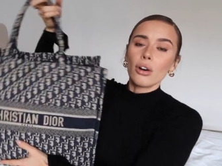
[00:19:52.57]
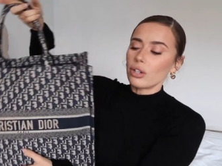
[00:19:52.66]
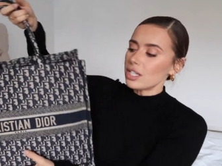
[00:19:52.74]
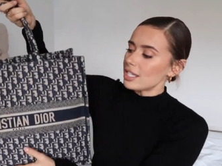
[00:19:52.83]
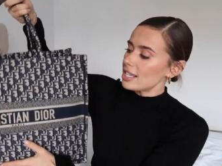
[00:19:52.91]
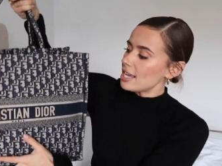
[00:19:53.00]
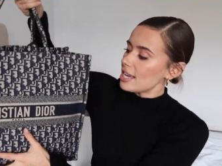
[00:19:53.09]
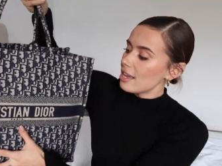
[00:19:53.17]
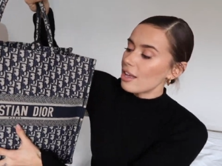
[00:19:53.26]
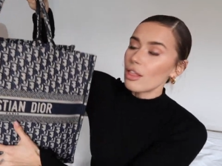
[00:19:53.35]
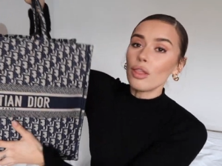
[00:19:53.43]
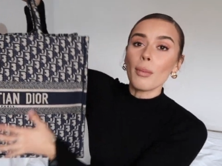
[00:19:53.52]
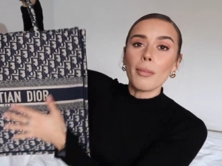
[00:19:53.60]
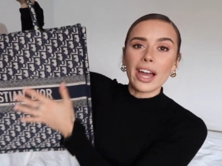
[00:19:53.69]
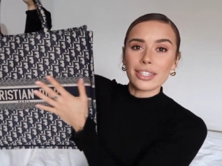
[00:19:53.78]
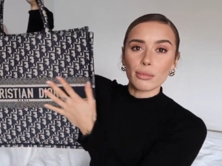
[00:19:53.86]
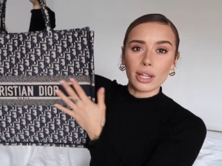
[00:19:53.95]
Honestly, the
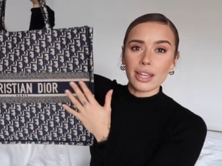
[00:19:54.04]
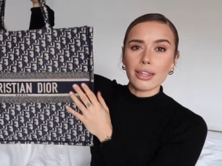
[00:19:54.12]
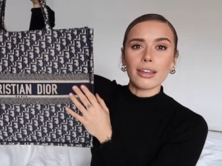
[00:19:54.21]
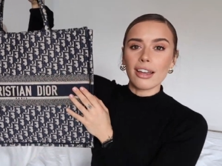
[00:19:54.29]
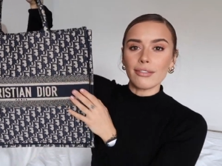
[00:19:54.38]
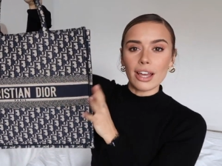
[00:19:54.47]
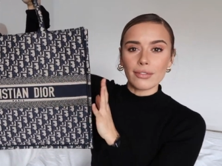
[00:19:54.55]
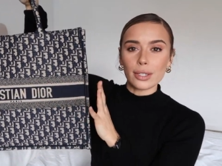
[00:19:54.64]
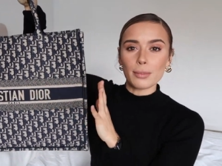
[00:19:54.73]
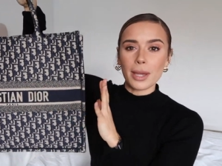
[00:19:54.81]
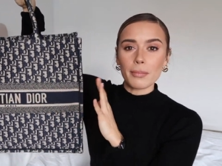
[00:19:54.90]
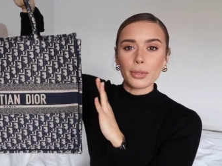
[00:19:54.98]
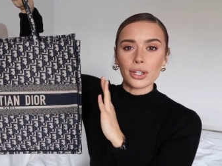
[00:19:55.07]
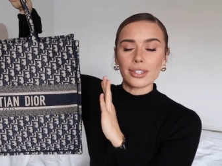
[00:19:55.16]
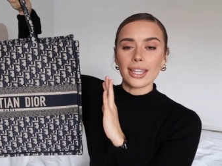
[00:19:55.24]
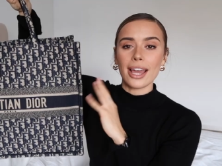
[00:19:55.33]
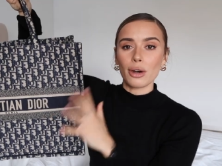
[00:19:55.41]
best money that I've ever spent
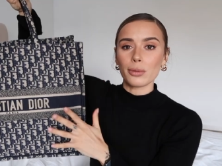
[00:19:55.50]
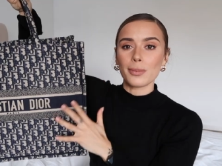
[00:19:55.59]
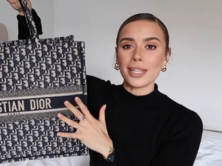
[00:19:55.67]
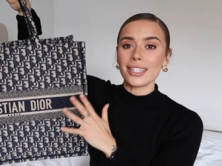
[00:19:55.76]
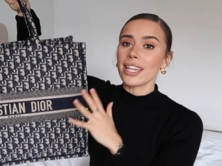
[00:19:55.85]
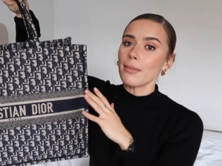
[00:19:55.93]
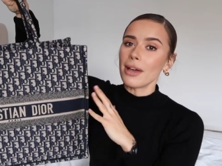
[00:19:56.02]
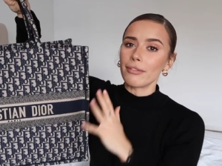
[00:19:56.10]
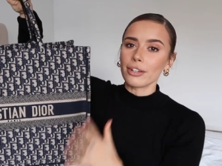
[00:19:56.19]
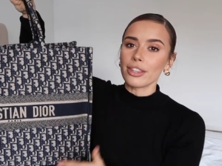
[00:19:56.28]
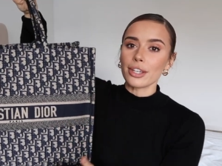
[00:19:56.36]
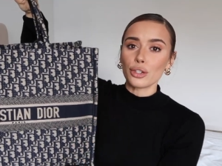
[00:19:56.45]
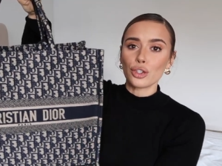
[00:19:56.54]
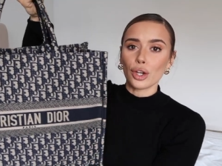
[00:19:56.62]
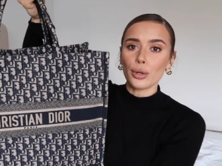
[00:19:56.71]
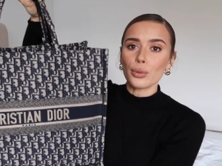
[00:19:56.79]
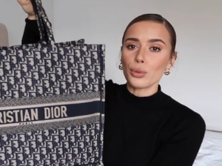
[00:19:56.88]
because it helps me to keep everything
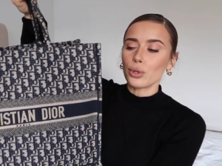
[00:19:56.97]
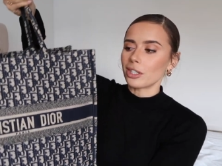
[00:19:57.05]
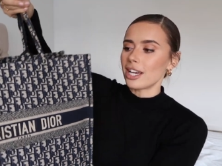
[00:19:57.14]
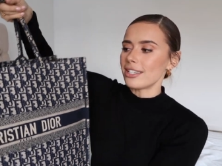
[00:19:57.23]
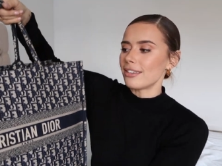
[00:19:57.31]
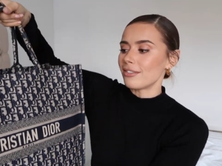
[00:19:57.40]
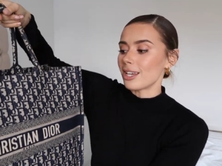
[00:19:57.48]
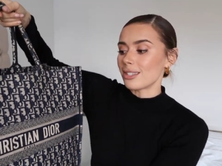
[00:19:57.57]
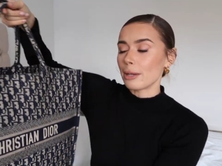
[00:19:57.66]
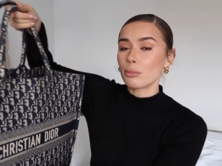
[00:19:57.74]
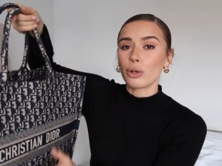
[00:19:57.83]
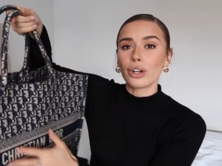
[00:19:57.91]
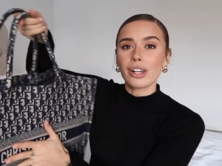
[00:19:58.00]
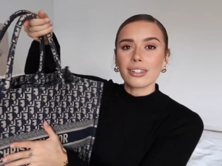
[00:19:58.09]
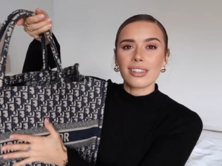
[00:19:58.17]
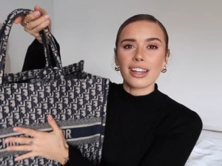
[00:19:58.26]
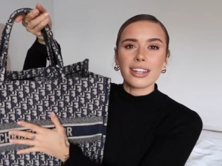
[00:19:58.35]
so organized. If there's like
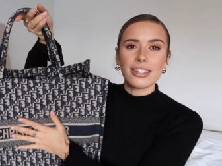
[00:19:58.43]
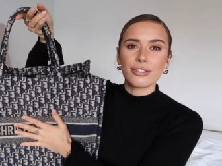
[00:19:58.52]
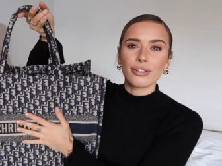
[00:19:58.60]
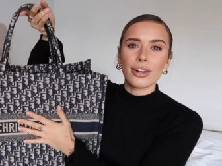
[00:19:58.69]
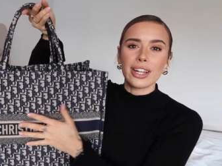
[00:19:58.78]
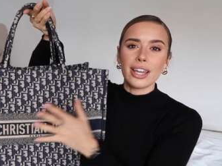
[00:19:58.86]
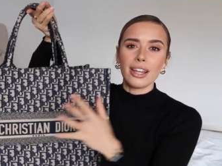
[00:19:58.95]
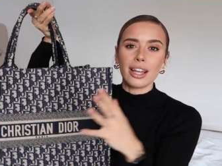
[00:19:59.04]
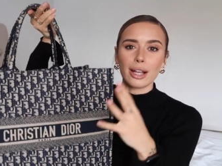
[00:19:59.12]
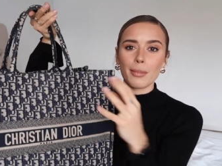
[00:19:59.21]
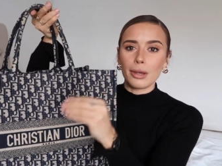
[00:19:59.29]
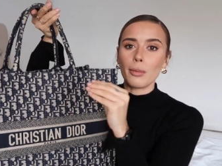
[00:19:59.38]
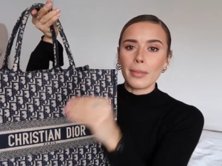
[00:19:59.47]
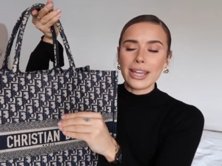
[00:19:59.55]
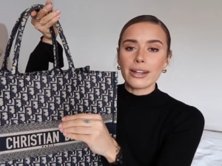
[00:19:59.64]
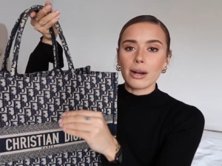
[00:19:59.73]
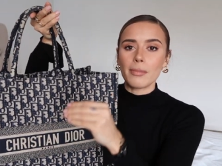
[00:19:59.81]
products that I need to throw in here, like a little
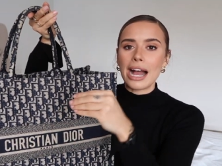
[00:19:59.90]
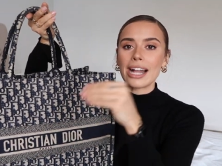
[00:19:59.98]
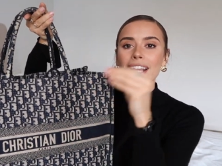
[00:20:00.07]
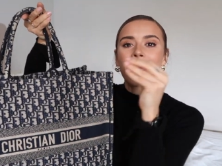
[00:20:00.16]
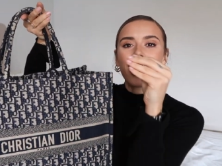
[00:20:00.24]
makeup bag,